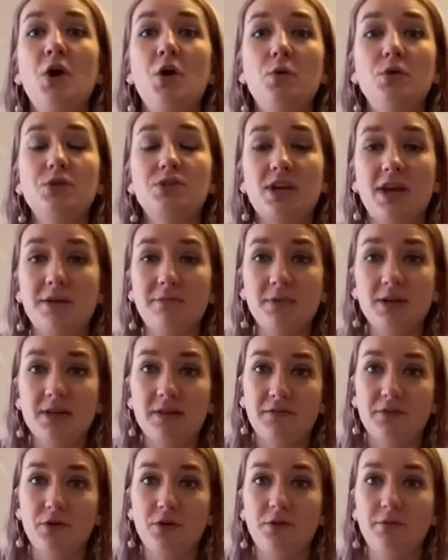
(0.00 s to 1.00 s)
which can be
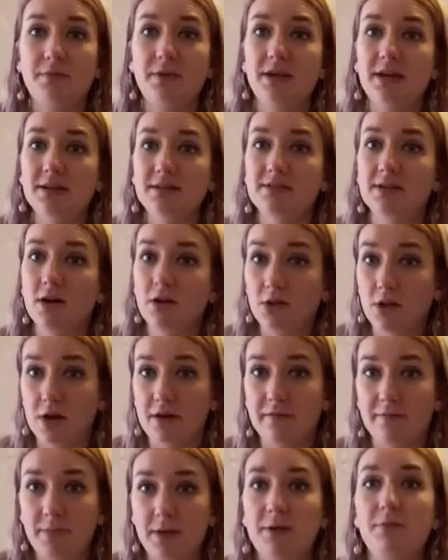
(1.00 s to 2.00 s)
difficult because a lot
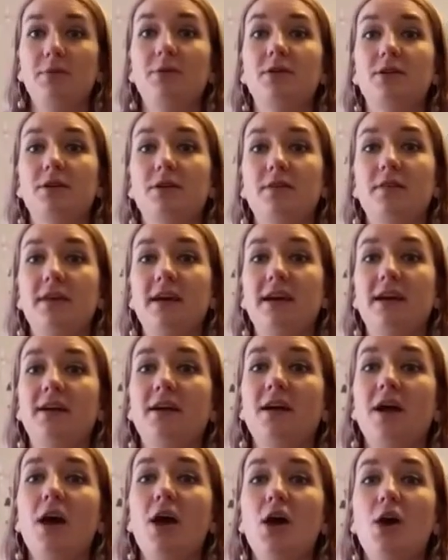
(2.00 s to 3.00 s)
of people are
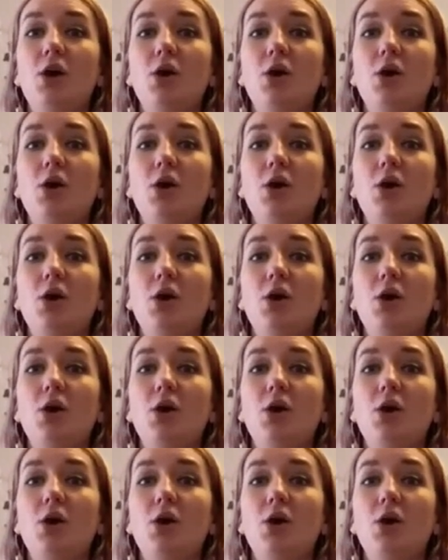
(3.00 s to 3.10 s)
there